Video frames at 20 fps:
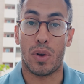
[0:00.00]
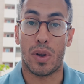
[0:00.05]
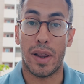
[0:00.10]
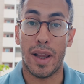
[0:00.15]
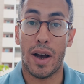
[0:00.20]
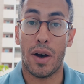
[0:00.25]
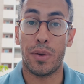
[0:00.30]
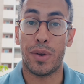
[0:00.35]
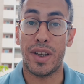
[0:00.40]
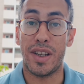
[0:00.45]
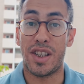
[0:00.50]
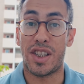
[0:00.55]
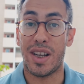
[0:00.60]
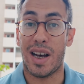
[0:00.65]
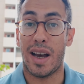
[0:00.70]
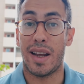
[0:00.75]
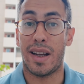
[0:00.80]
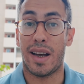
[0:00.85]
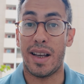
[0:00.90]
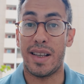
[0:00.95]
cloud in
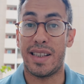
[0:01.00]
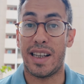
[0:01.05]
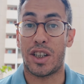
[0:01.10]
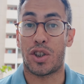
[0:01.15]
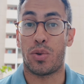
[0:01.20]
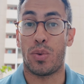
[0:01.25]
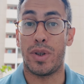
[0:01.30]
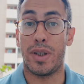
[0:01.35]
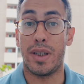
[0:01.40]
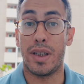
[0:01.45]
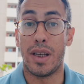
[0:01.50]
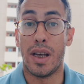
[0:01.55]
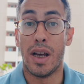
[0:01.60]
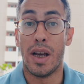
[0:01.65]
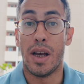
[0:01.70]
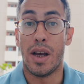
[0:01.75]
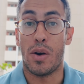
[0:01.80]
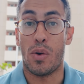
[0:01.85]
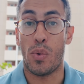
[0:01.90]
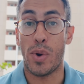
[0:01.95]
China is actually
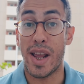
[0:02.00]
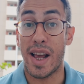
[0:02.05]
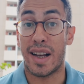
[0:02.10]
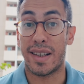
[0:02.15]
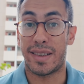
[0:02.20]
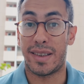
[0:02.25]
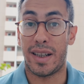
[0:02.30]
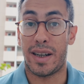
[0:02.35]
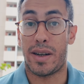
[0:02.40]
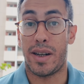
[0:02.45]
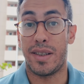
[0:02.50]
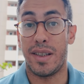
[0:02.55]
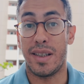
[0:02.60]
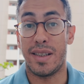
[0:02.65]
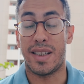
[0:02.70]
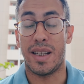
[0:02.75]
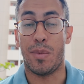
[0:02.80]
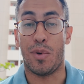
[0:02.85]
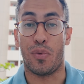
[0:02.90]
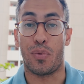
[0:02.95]
reaccelerating
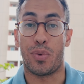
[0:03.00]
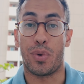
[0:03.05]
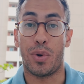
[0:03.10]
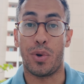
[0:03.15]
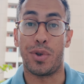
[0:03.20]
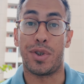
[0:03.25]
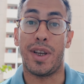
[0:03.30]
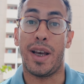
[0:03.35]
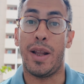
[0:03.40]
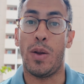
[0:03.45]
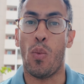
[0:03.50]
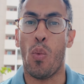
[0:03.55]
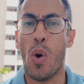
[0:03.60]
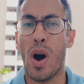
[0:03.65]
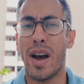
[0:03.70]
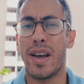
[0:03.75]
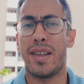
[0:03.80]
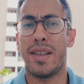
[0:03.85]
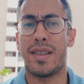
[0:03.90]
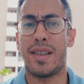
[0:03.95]
in terms of growth. And
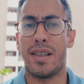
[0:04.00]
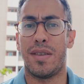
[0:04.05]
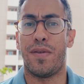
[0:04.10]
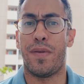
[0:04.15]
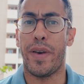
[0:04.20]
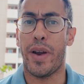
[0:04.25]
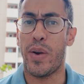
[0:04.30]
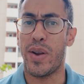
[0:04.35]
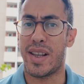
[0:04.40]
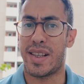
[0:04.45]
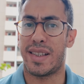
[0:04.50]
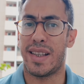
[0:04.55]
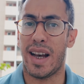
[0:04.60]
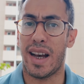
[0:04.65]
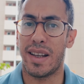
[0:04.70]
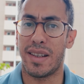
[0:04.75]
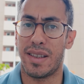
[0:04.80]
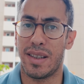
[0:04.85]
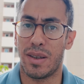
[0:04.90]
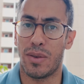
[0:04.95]
why this is very
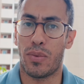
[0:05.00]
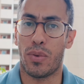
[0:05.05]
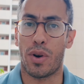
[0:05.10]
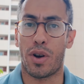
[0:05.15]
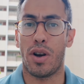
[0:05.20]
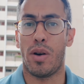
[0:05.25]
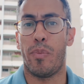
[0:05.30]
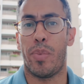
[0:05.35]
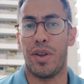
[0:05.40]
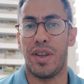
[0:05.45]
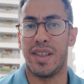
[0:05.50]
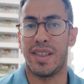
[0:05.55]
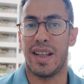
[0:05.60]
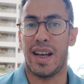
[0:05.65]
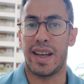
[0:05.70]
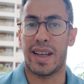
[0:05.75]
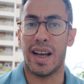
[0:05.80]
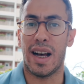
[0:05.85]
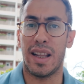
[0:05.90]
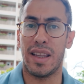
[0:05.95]
exciting for companies
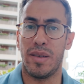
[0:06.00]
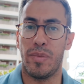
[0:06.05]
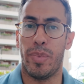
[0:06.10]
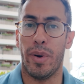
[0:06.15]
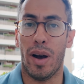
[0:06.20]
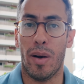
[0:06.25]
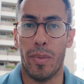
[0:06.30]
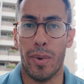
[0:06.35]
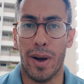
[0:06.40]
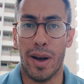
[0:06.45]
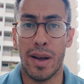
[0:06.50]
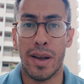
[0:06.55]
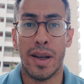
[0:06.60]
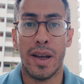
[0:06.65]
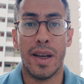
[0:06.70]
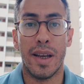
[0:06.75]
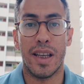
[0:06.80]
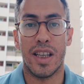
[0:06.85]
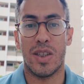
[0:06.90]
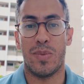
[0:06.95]
like Alibaba
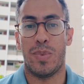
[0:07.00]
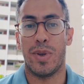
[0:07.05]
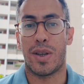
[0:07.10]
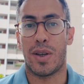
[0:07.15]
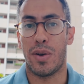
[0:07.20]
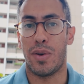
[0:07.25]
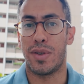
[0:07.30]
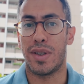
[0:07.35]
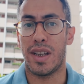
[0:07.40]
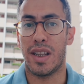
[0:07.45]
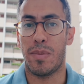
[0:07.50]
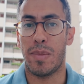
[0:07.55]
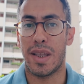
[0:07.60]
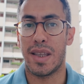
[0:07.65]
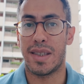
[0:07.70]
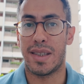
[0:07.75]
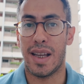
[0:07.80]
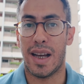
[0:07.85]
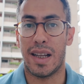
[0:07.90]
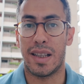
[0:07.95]
is because it
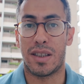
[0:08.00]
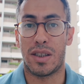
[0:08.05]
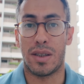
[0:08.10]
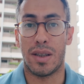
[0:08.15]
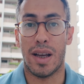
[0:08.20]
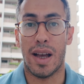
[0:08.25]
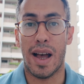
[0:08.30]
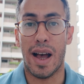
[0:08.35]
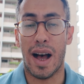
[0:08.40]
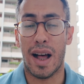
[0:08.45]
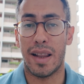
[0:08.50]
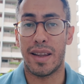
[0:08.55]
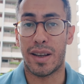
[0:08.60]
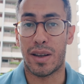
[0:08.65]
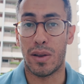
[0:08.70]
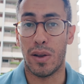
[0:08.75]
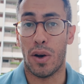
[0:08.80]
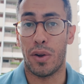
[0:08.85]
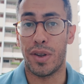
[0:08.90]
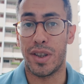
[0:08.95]
means that Ali
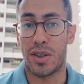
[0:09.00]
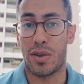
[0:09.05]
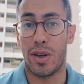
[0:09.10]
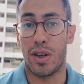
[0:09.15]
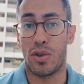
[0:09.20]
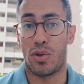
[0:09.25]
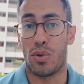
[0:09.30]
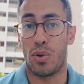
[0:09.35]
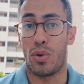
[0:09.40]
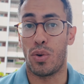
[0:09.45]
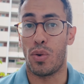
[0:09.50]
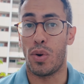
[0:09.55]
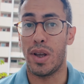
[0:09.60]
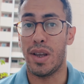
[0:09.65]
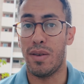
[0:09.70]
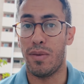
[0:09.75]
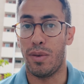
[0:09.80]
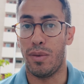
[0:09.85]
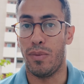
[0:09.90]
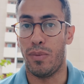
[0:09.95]
Cloud is going to grow
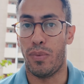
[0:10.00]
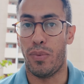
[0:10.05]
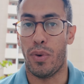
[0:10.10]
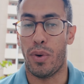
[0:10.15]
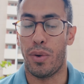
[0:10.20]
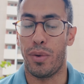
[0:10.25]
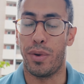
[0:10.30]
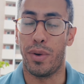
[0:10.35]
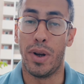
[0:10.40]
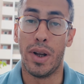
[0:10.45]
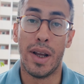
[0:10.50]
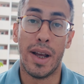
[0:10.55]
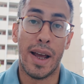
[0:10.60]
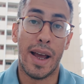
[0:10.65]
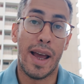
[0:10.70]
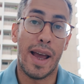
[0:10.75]
even further.